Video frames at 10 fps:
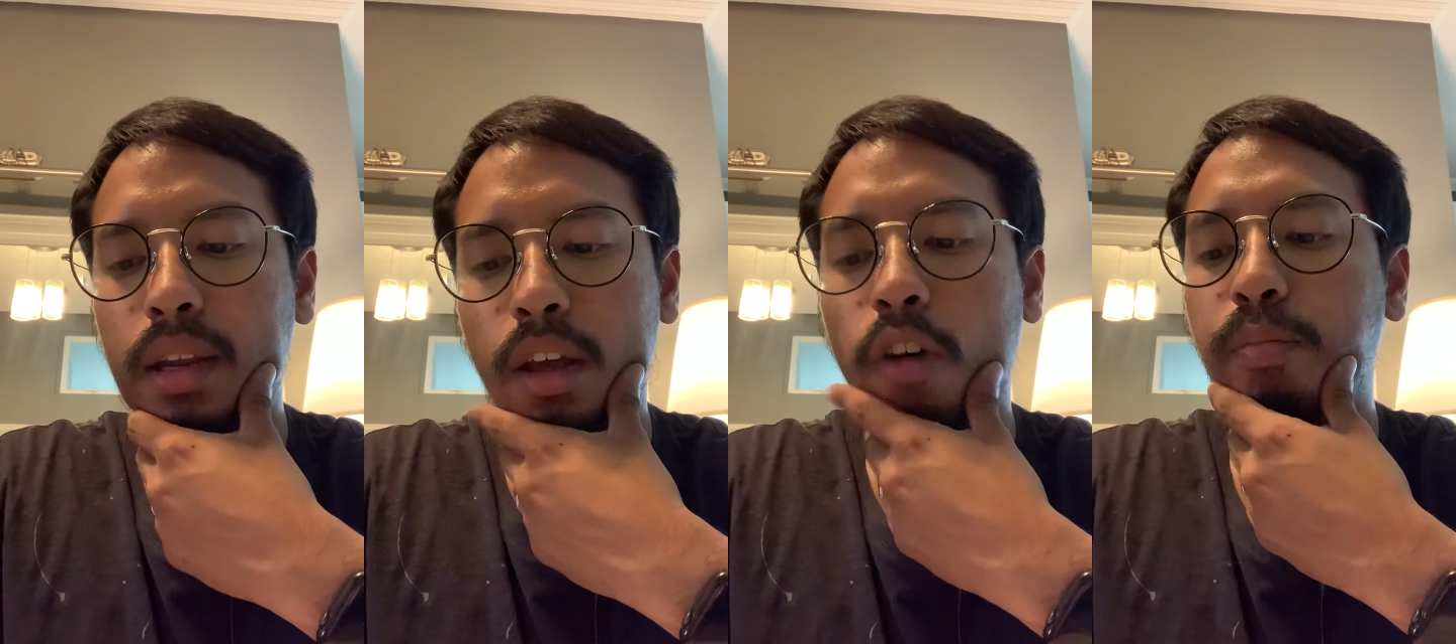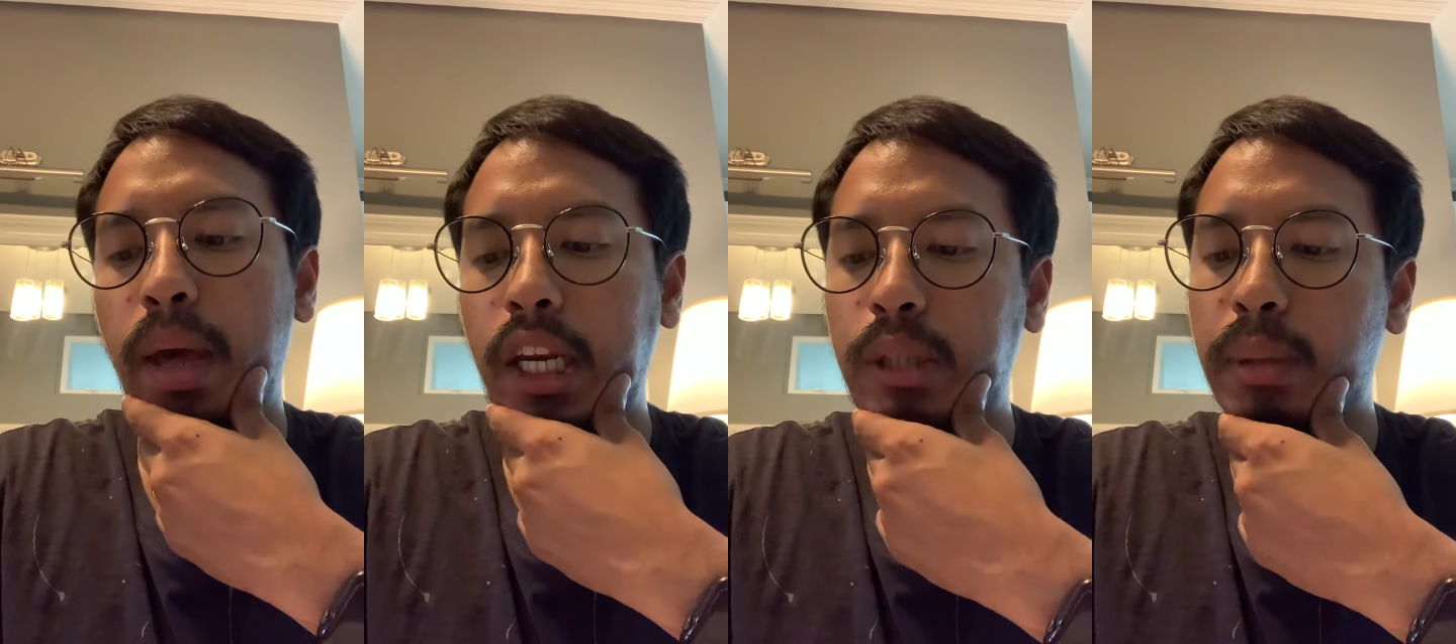of
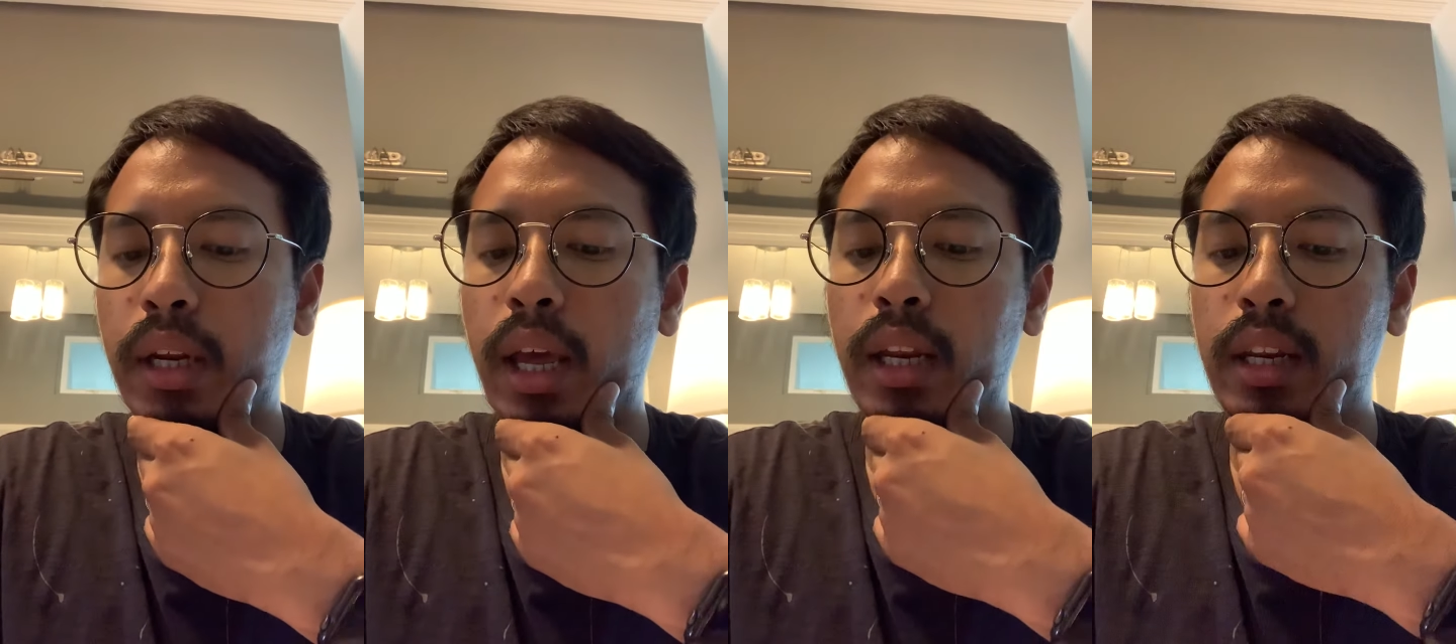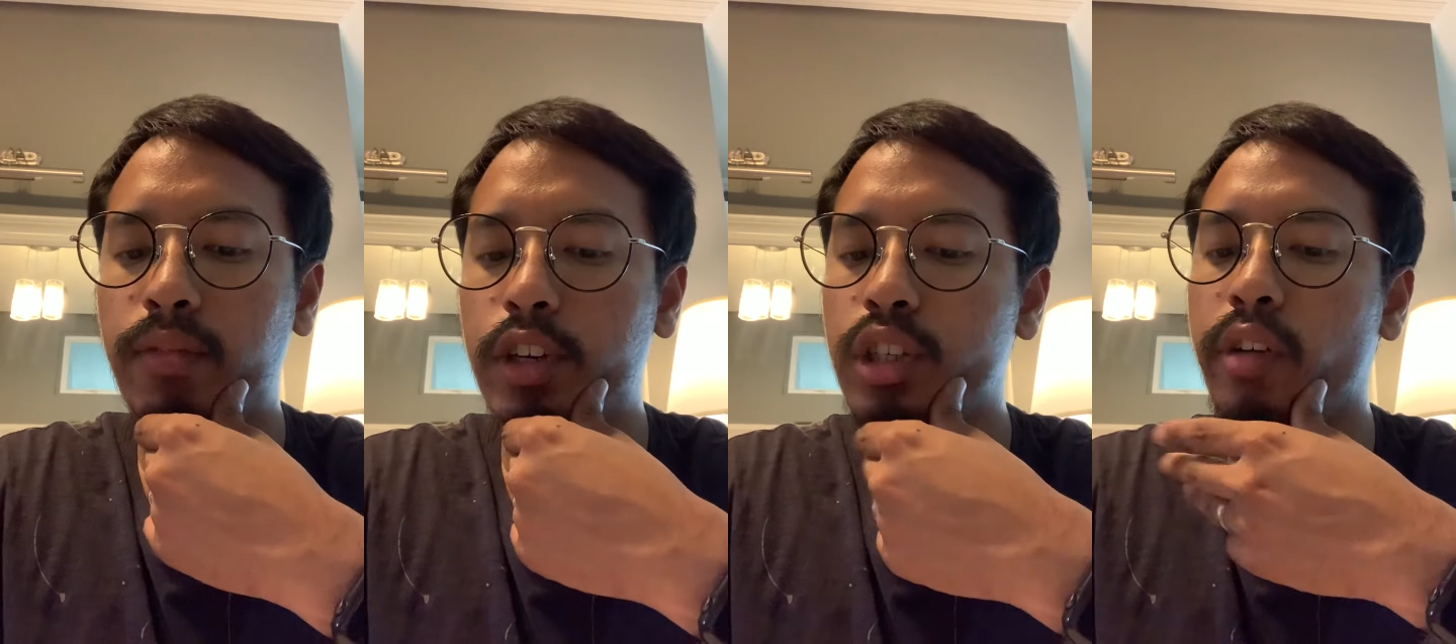management and
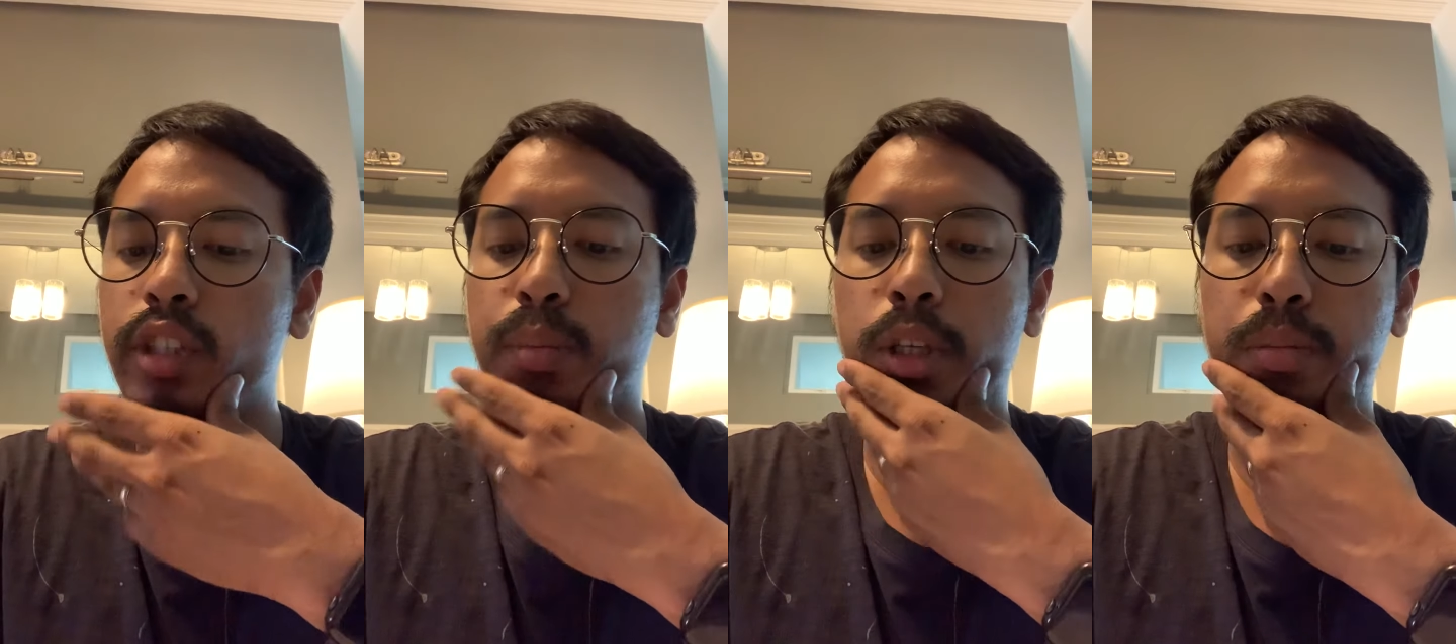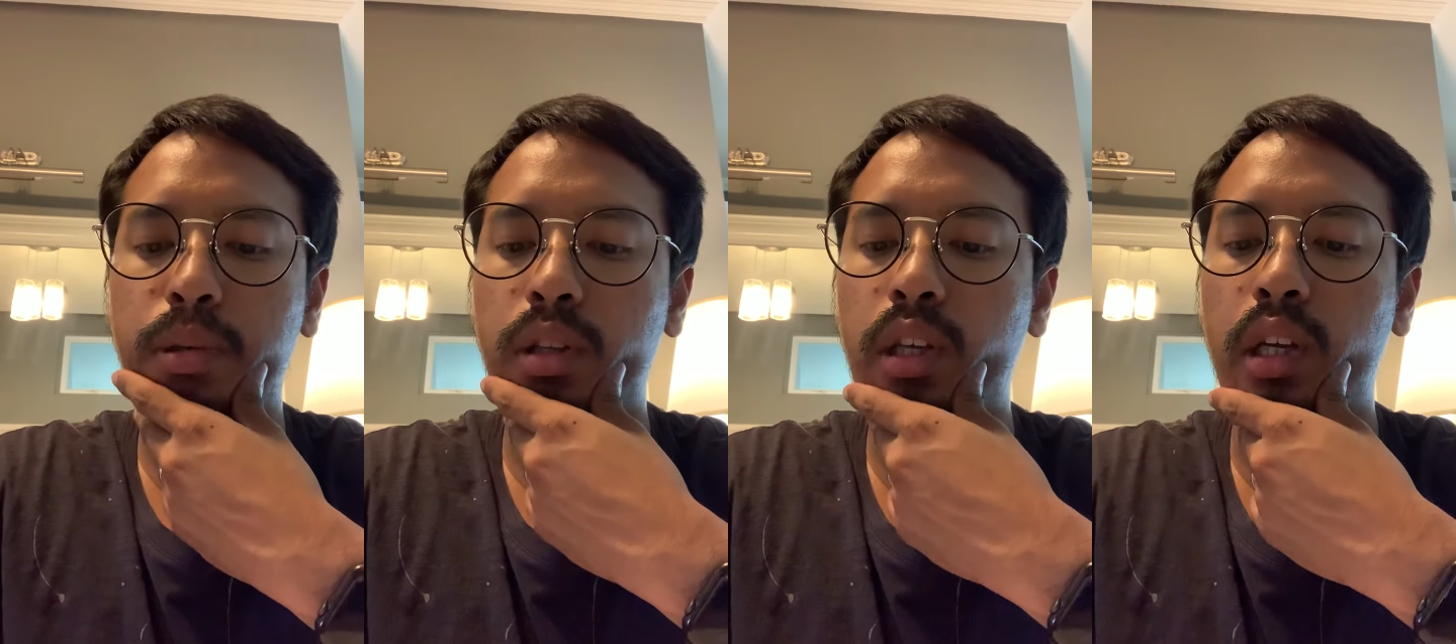division of
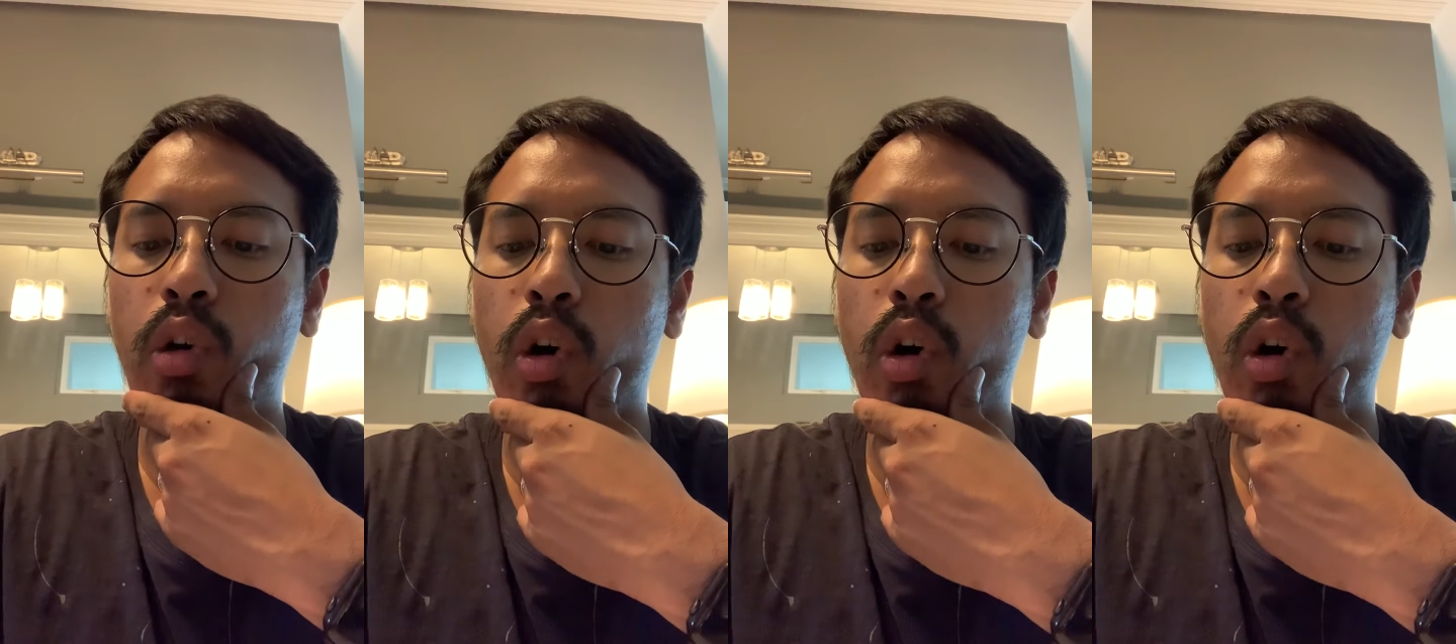responsibility,